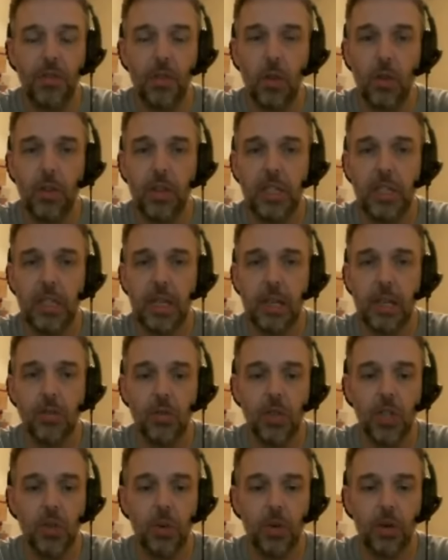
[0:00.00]
So follow these
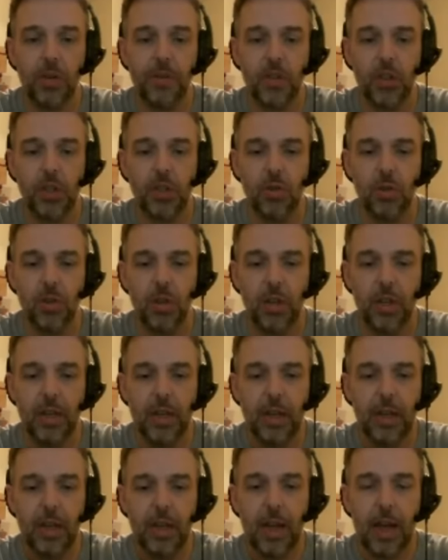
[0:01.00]
guys on Twitter for sure,
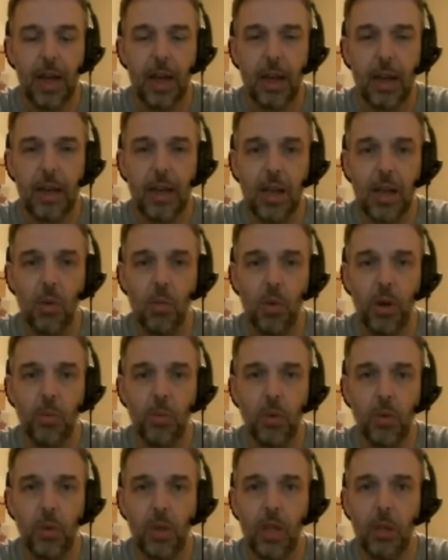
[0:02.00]
and uh,
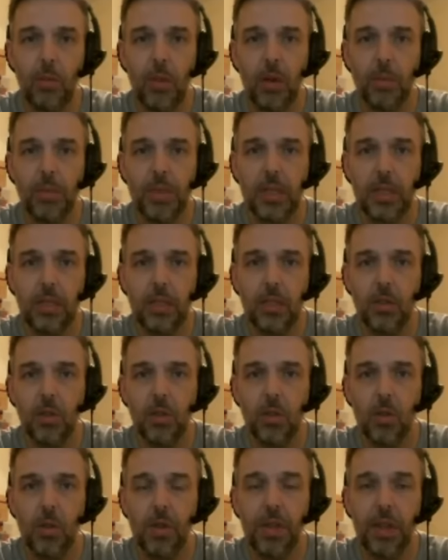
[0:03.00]
we will keep you
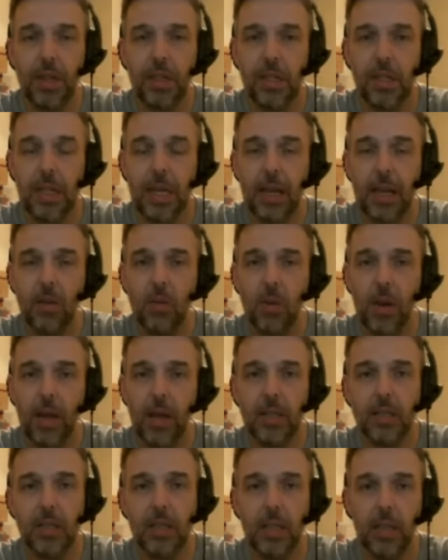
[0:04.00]
updated on all things Lego
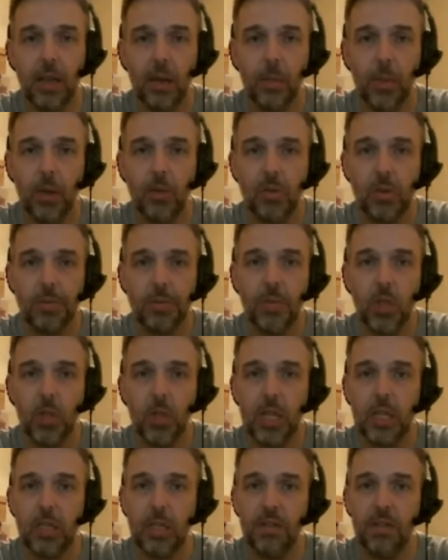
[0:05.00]
as they come out.
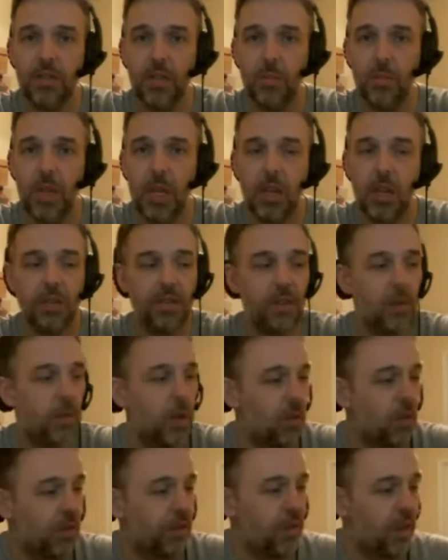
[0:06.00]
So that's it from me. You can find
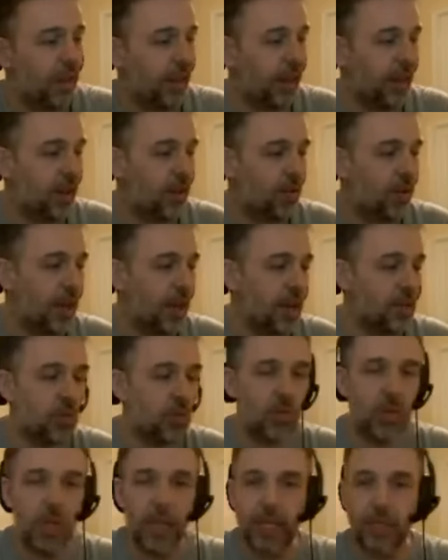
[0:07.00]
me on fly guy dot net.
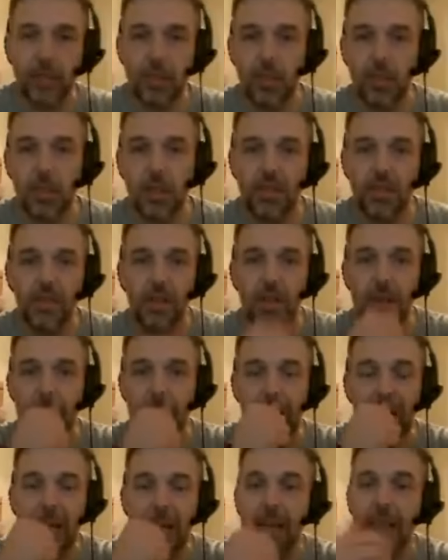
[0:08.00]
All the links to stuff are there.
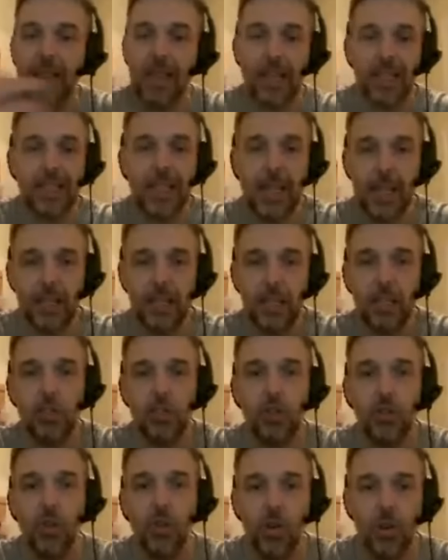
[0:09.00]
Thanks again to these
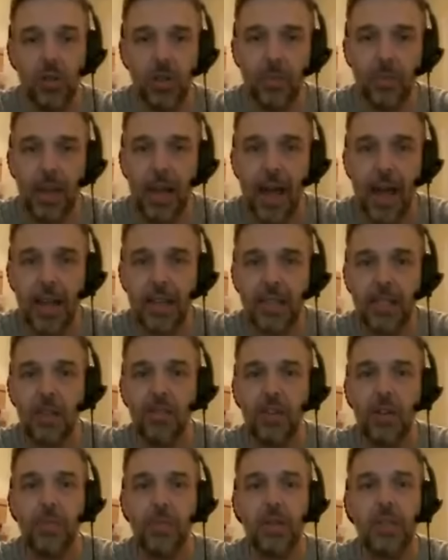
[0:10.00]
two awesome guys
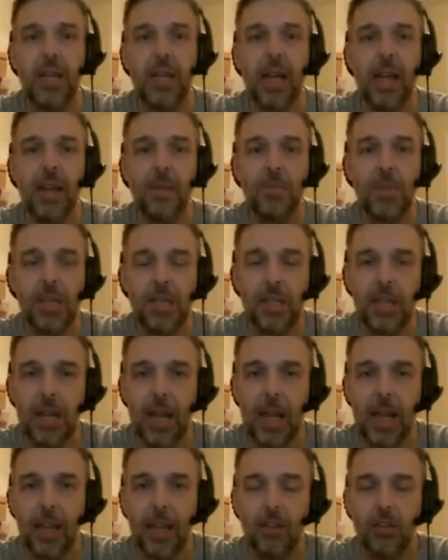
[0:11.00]
giving up the time to sit
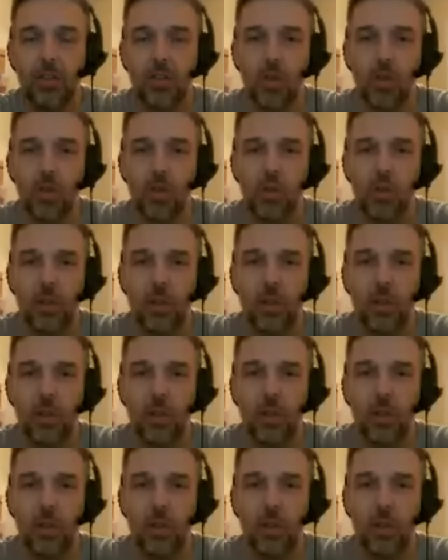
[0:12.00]
and hang out and talk Lego.
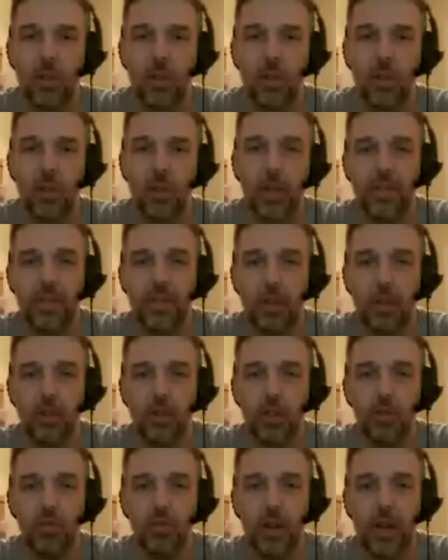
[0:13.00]
We'll see
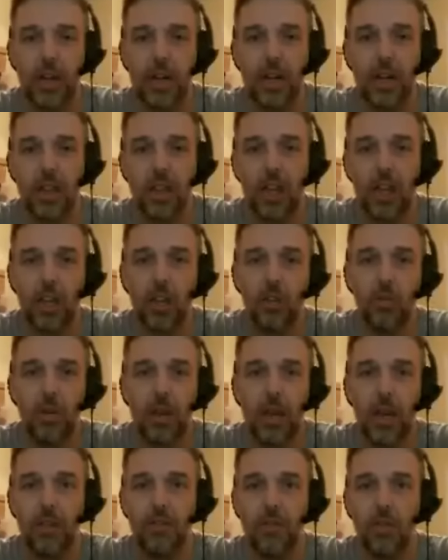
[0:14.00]
you for another show, and
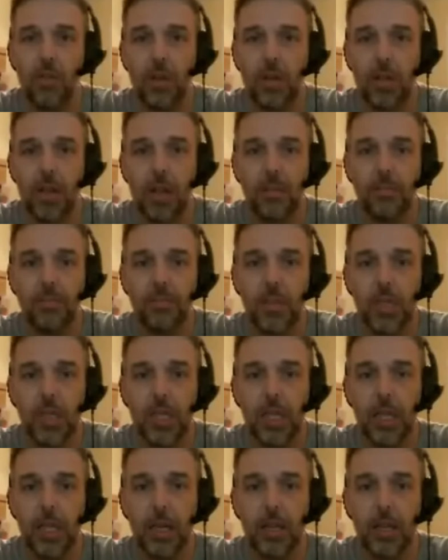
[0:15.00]
thank you again for your time.
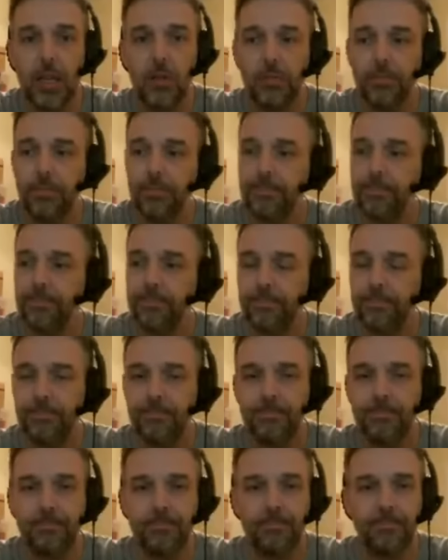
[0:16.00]
See you later.
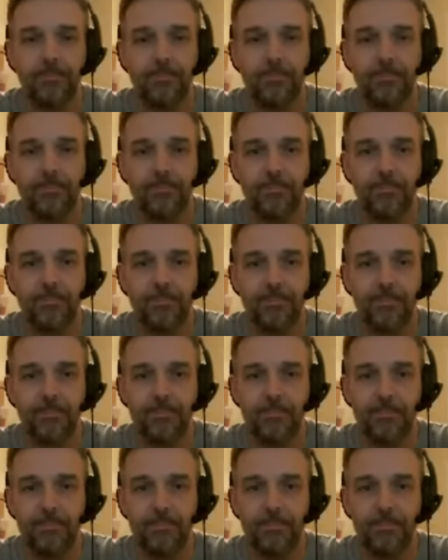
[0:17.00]
Cheers.